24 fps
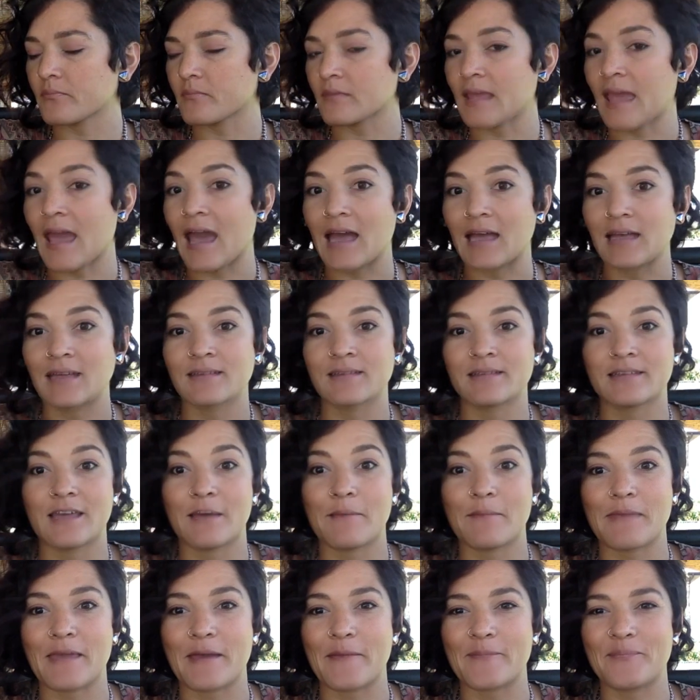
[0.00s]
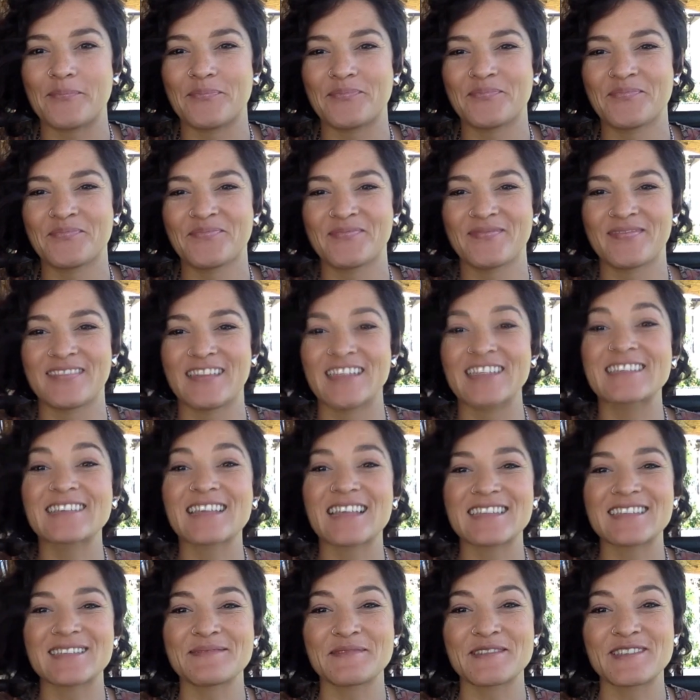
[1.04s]
yeah, yum yum. Let's
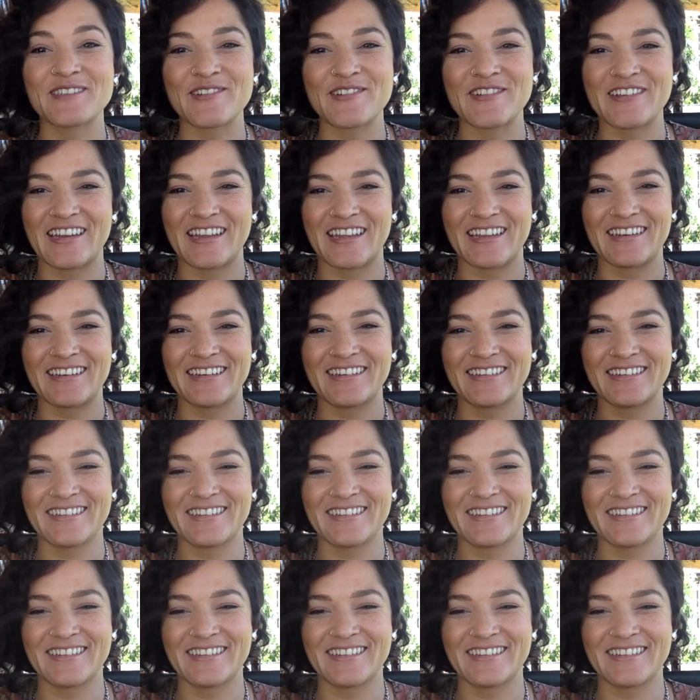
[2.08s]
get some sewing done.